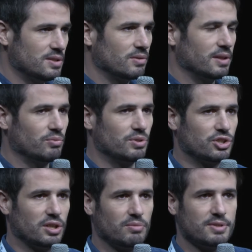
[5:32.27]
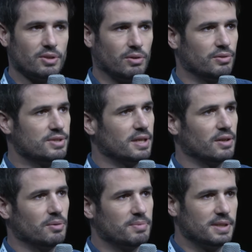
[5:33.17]
so that we share with all the
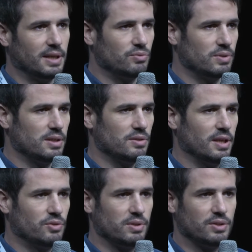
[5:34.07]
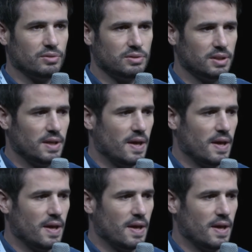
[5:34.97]
startups that we know,